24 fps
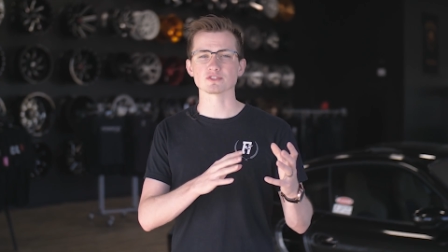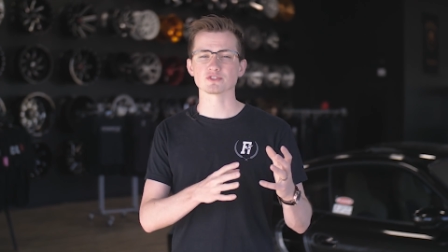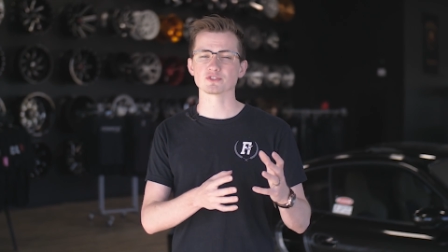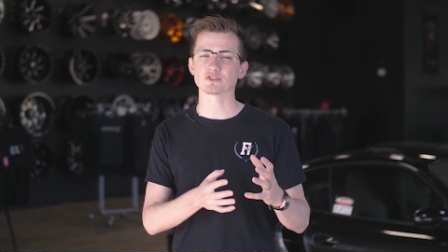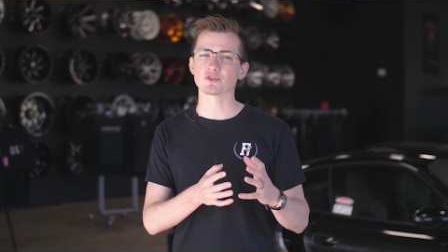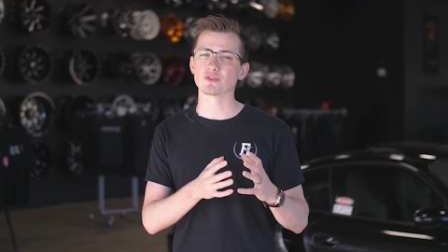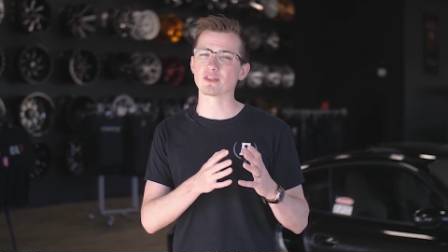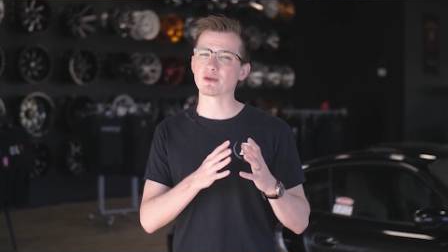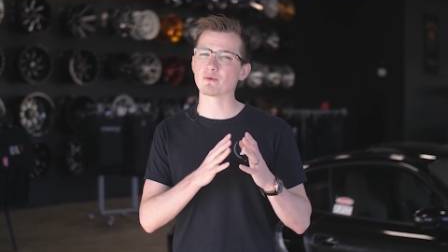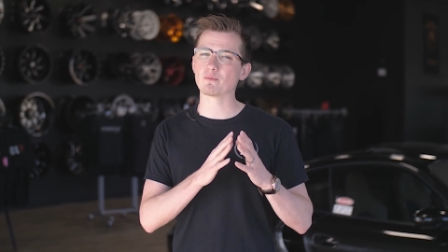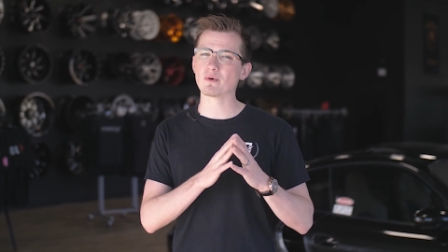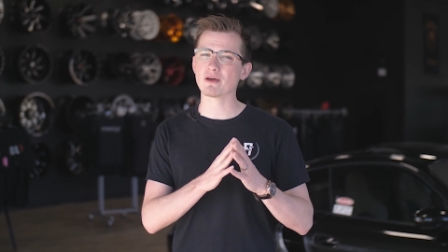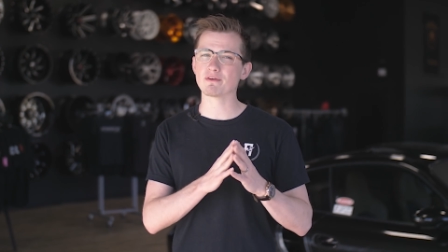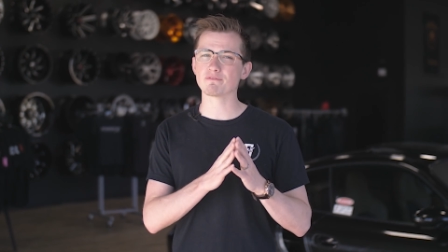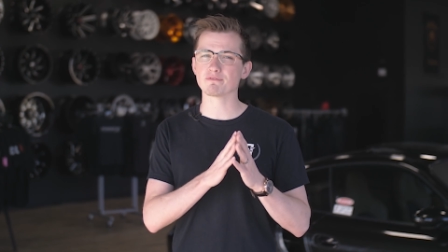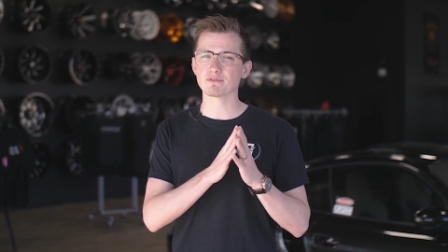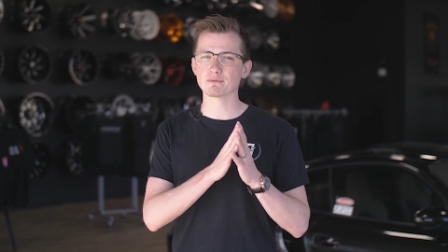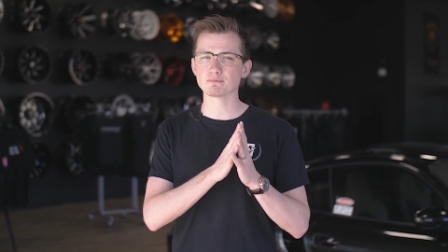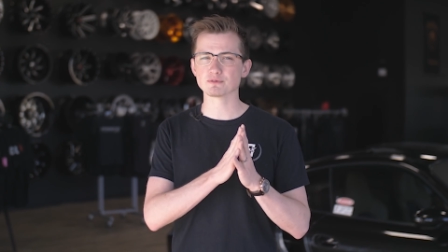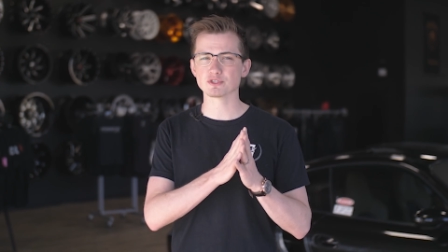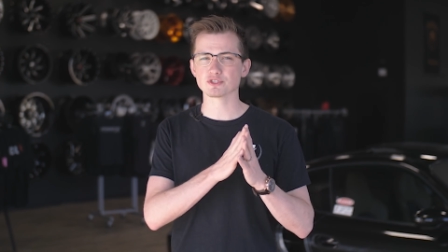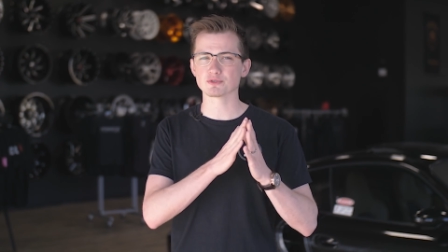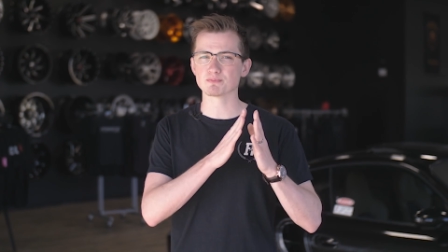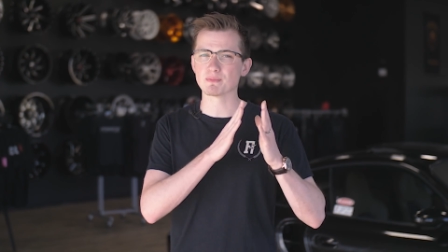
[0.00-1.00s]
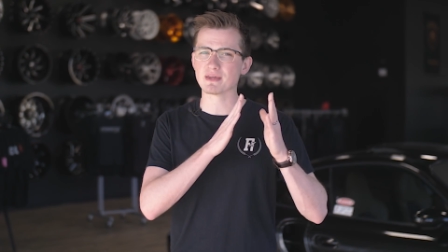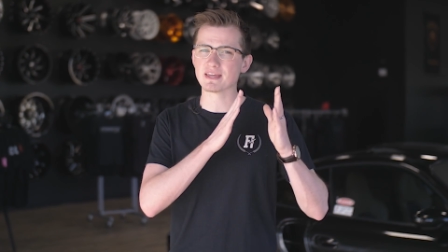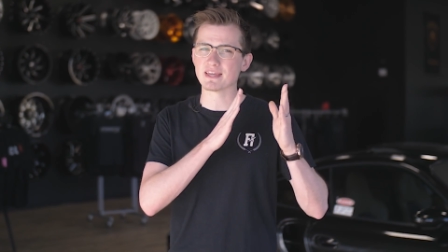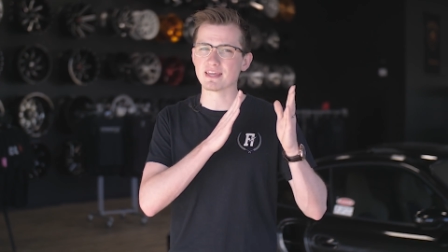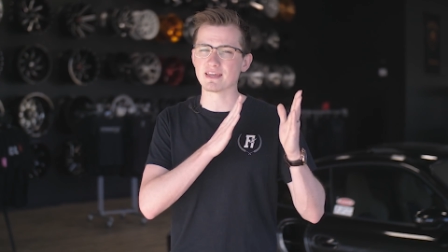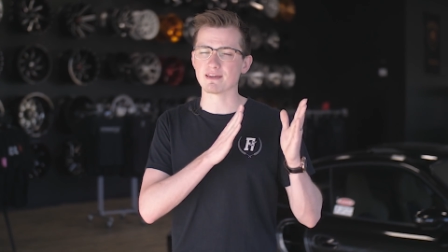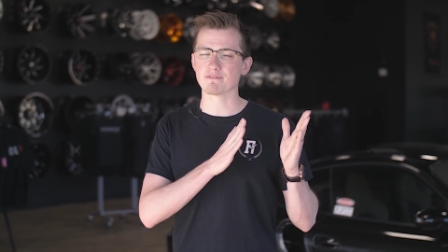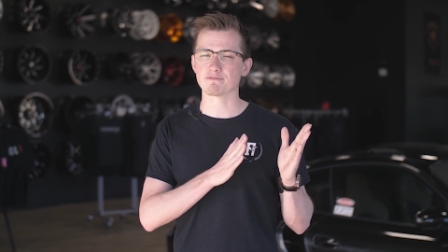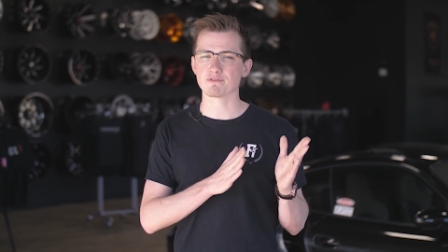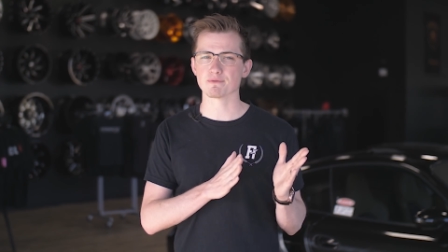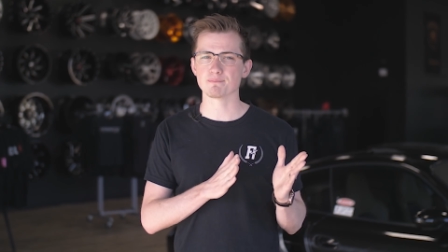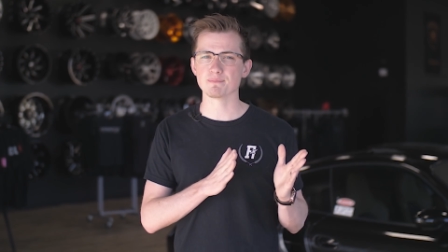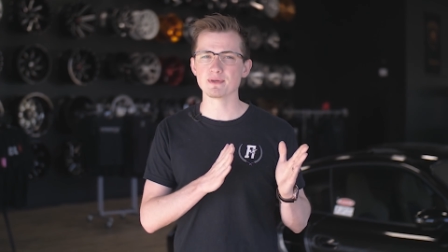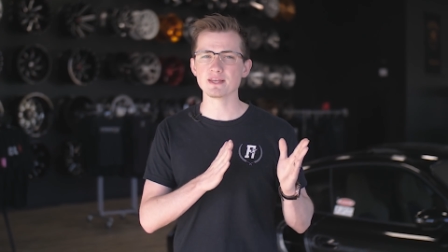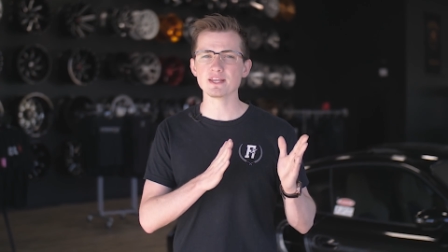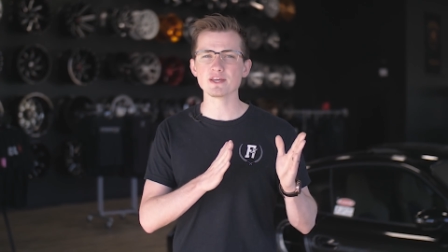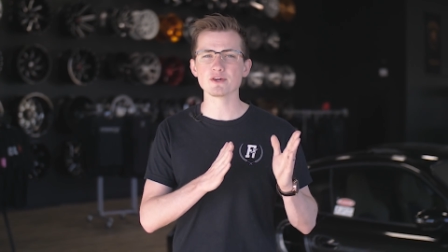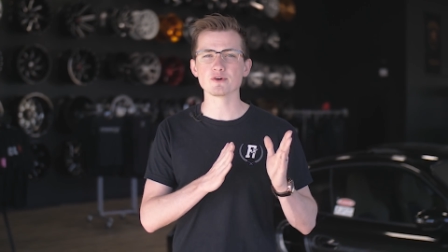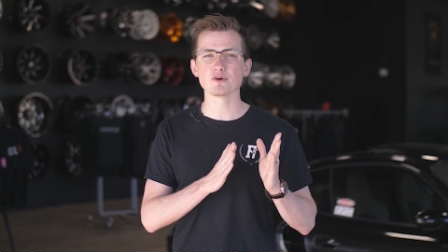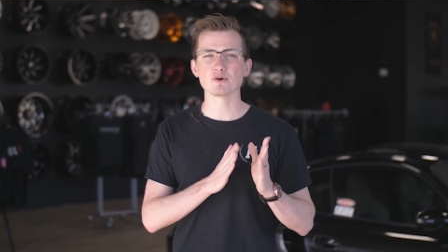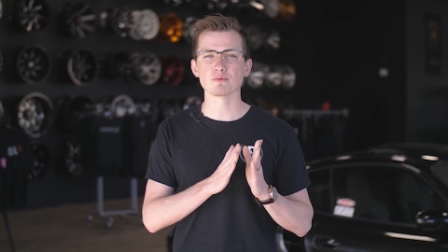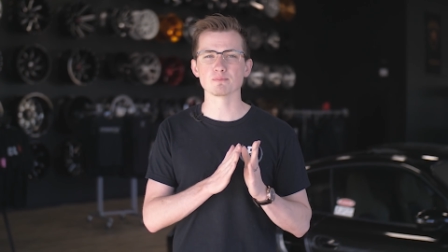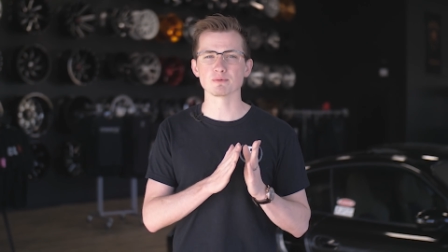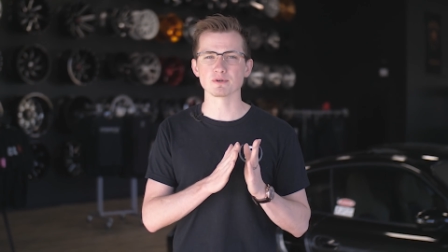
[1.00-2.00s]
So they went from just making it for
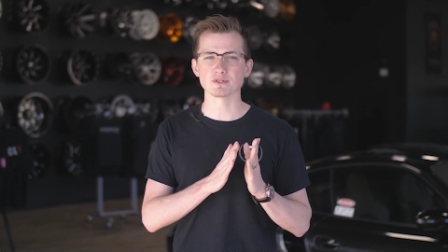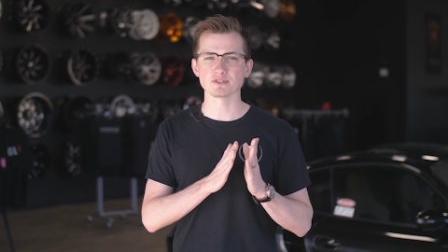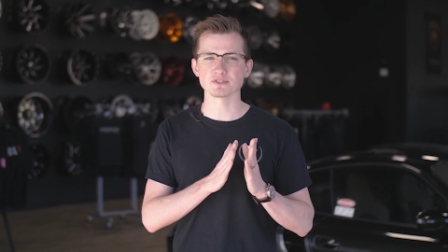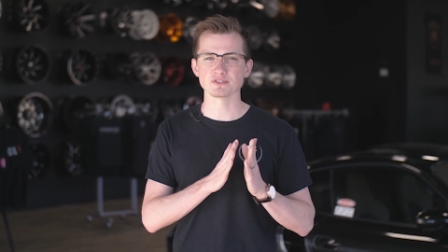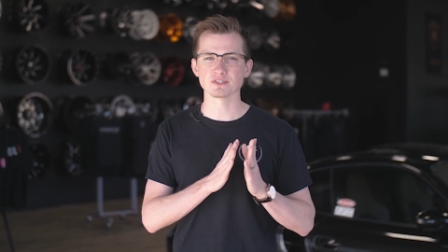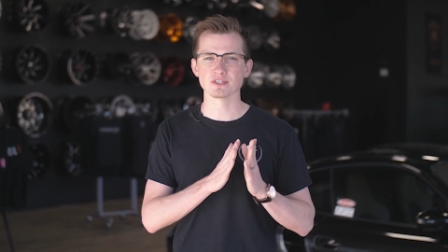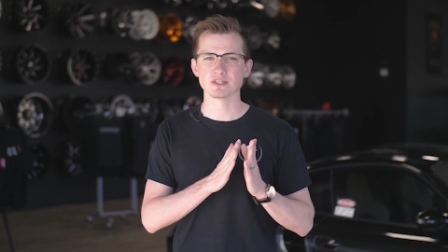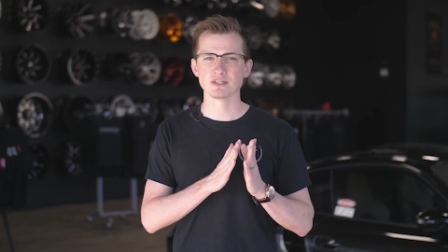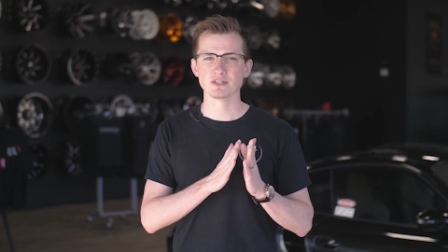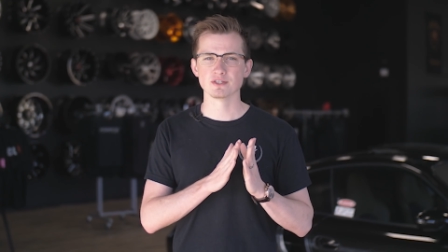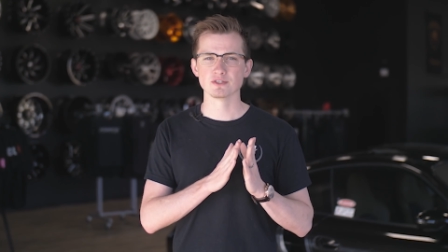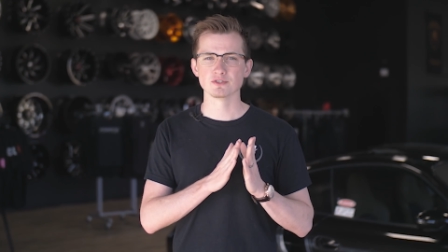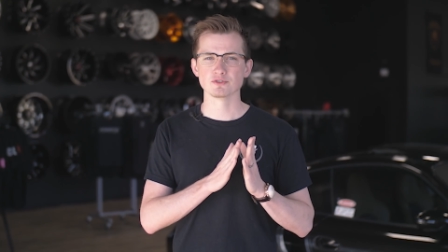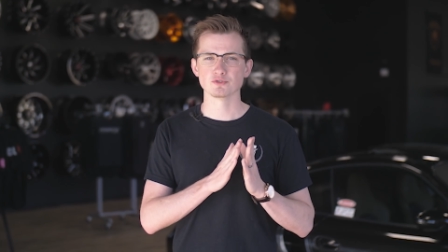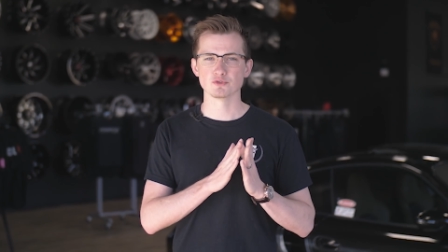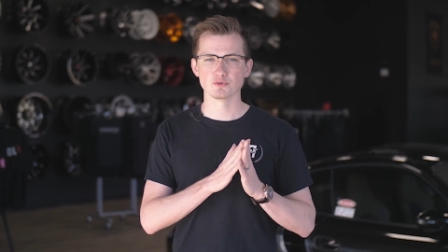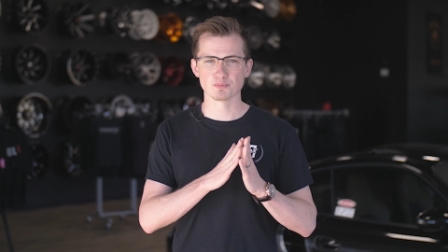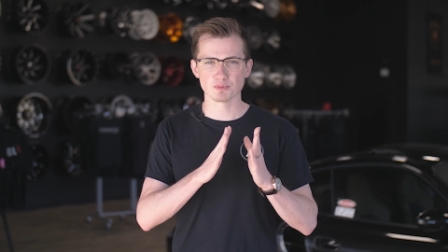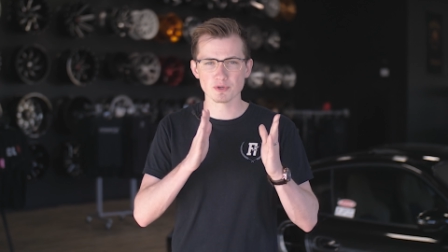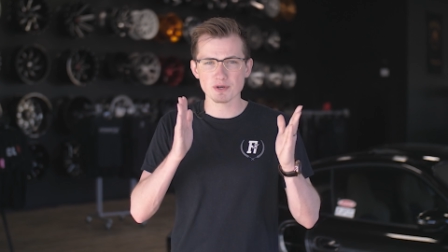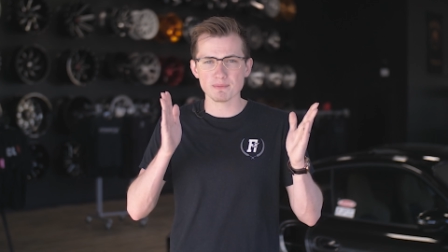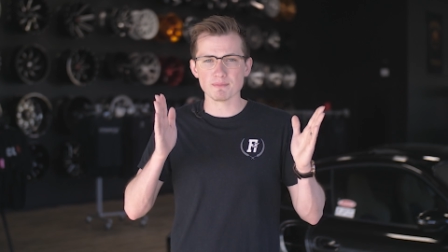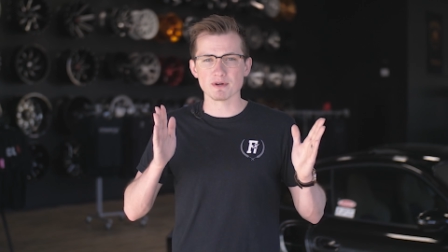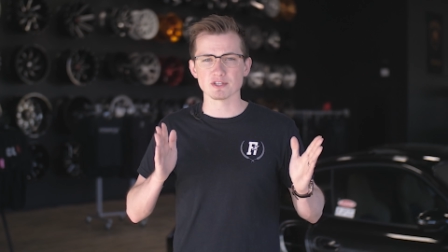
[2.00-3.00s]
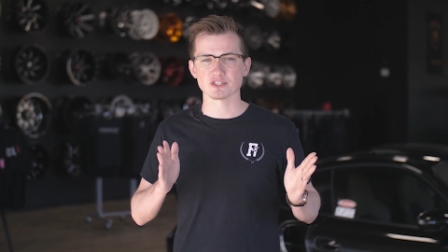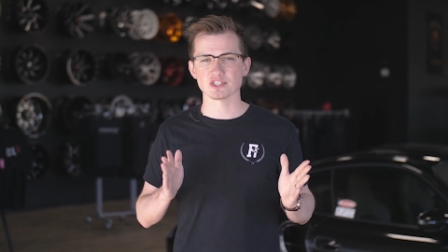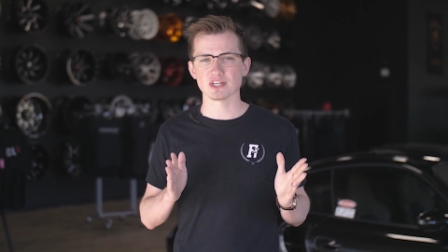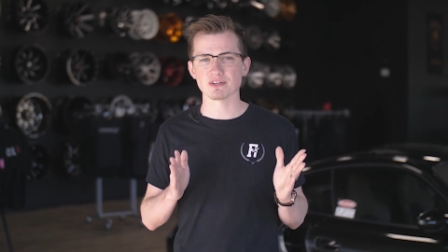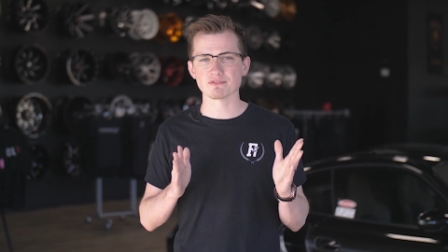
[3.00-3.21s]
Mini Coopers to pretty much